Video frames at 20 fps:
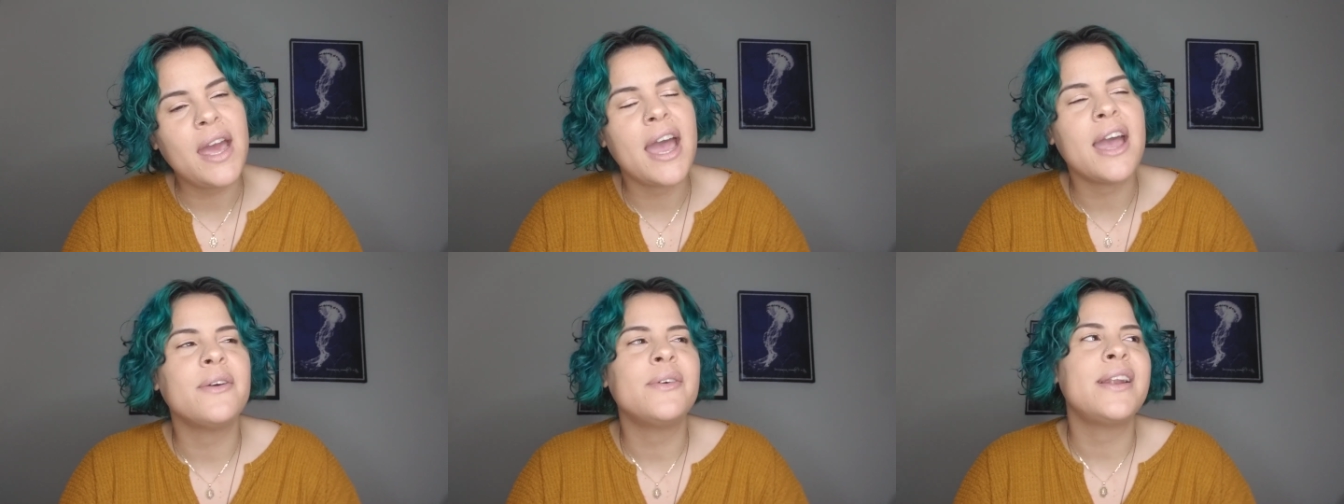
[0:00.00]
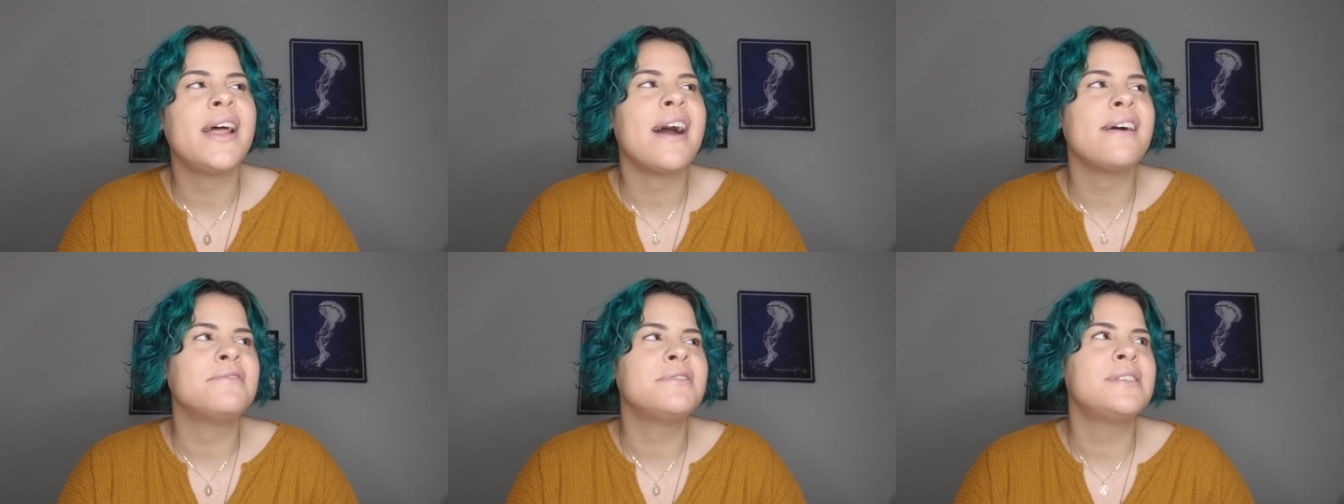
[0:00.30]
I would
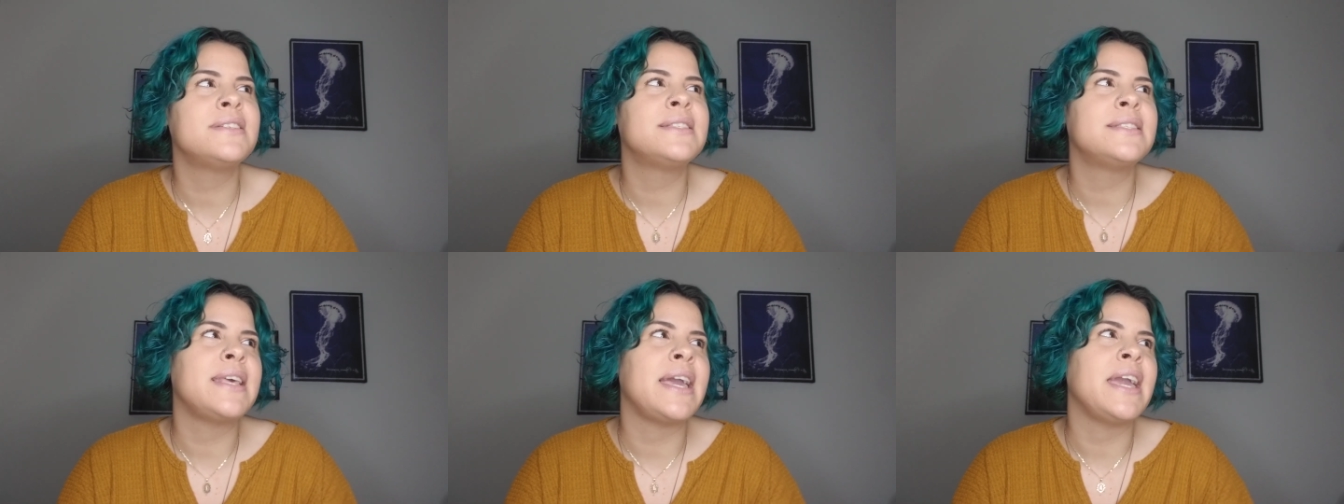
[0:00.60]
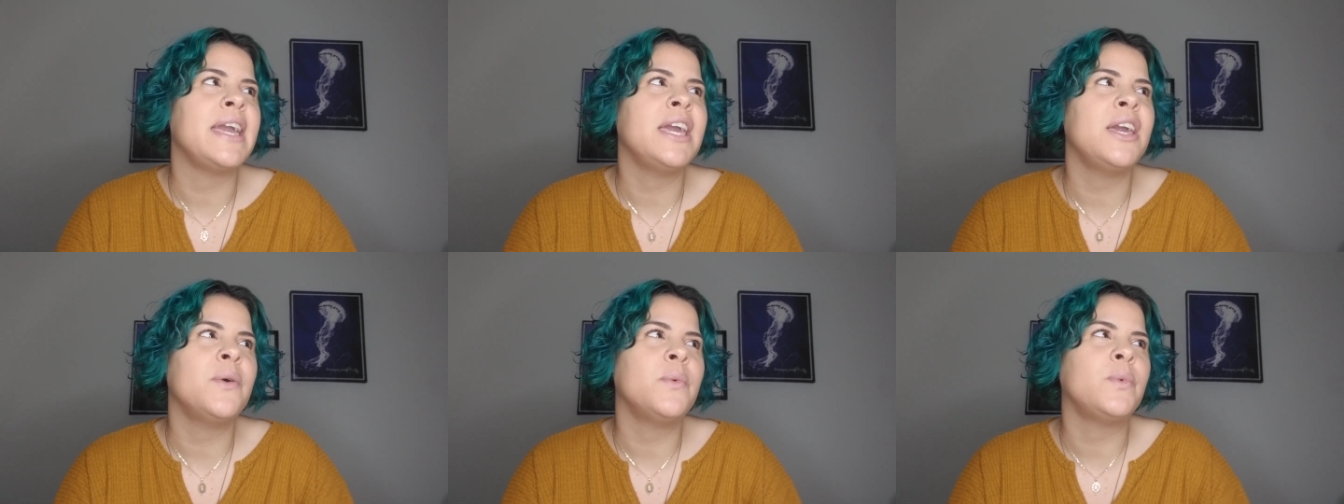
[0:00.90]
have to
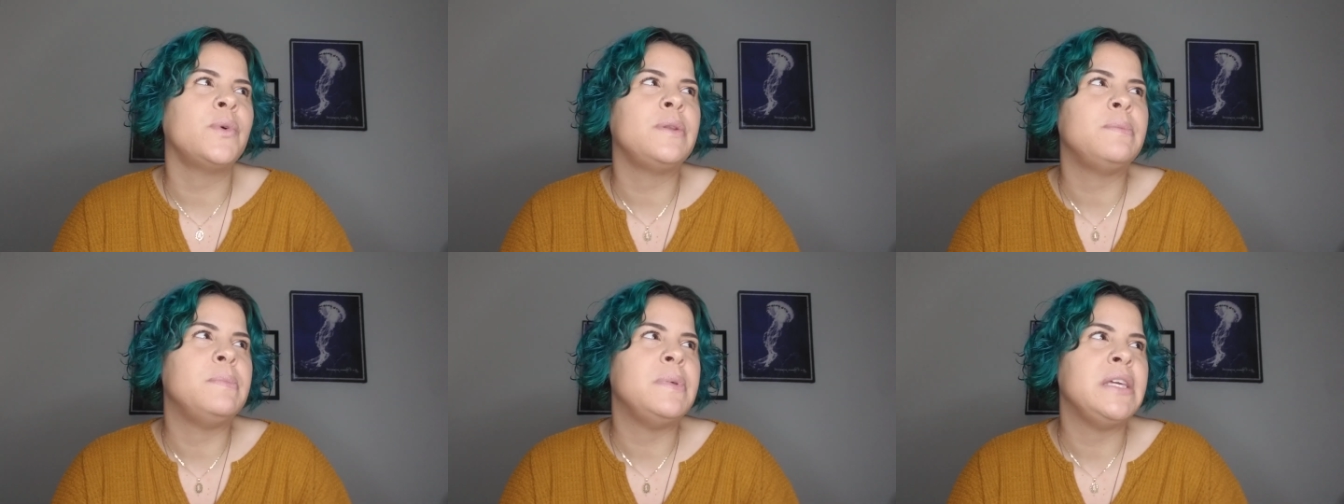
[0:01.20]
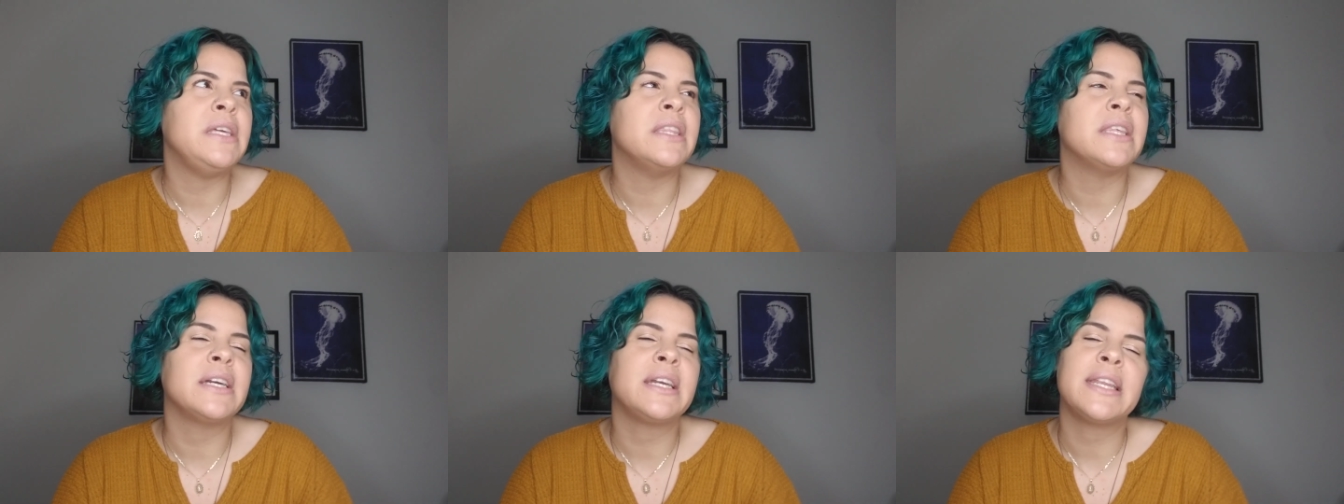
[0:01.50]
say it would
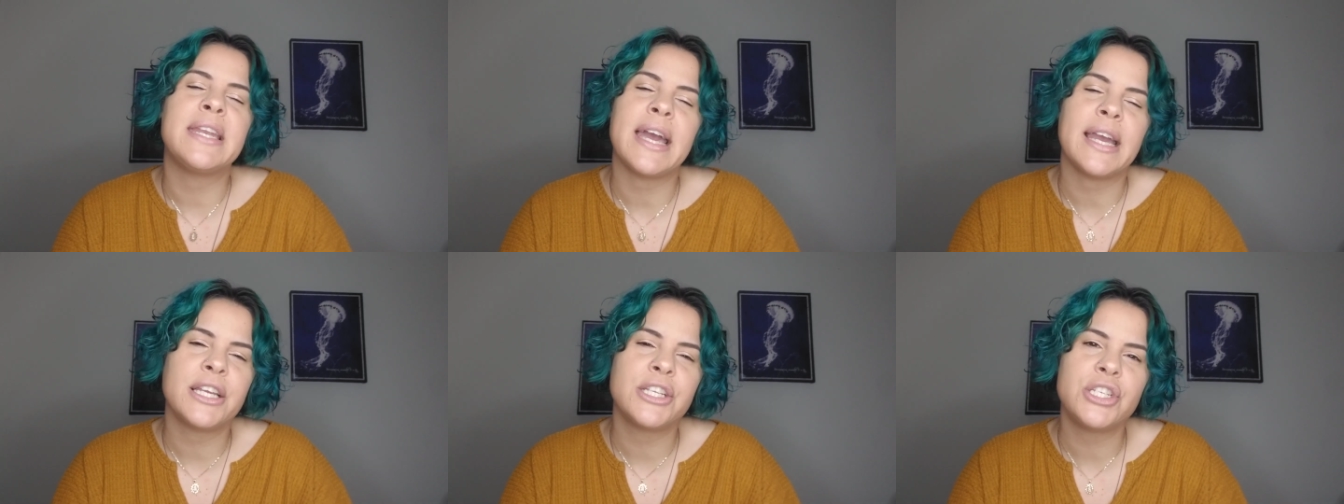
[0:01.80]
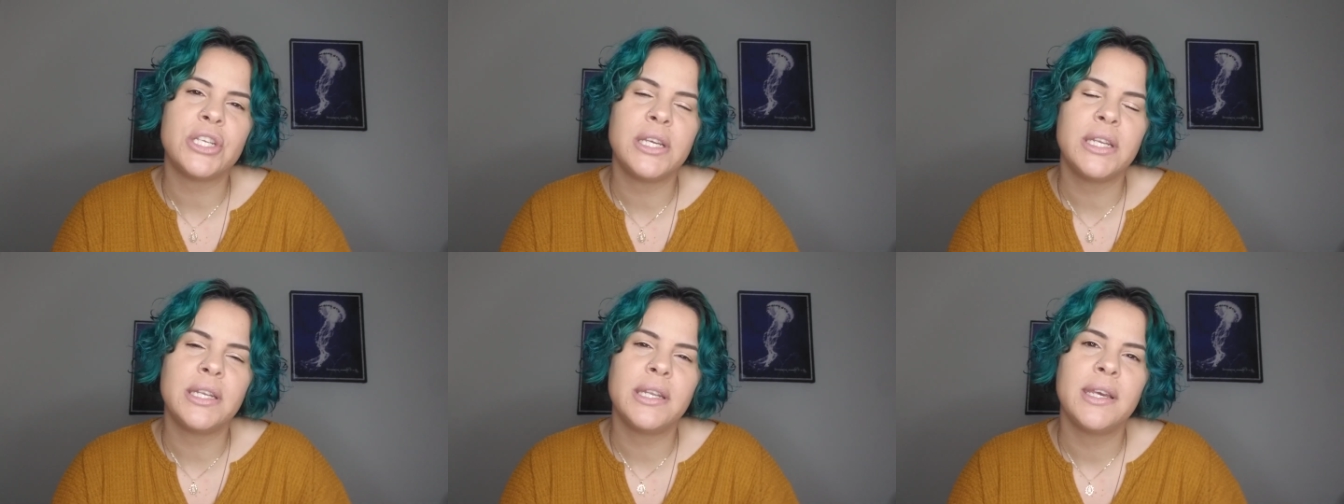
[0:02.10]
be the
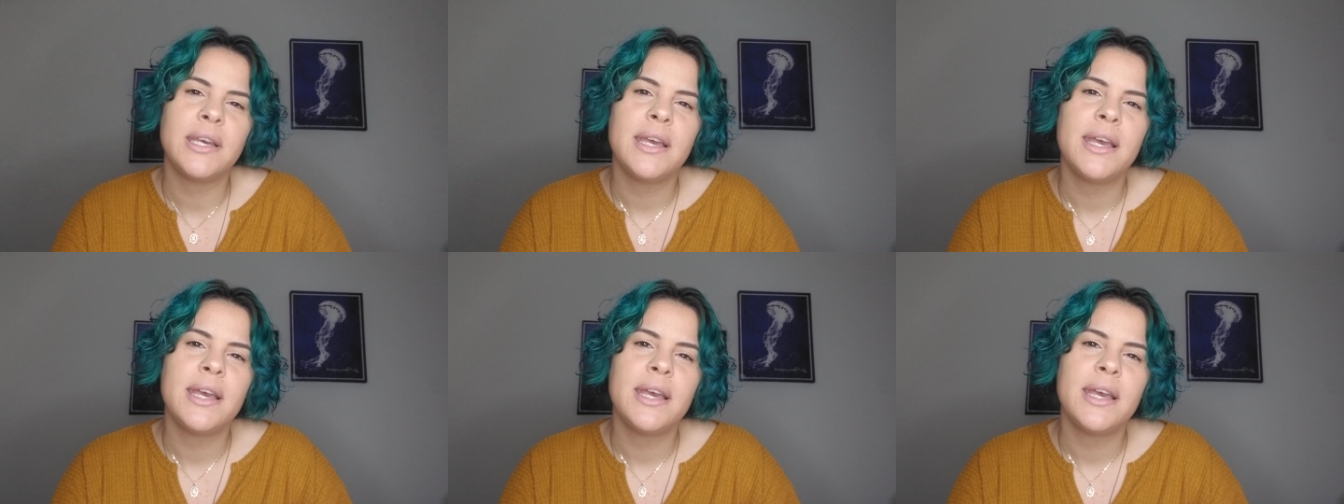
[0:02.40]
connection.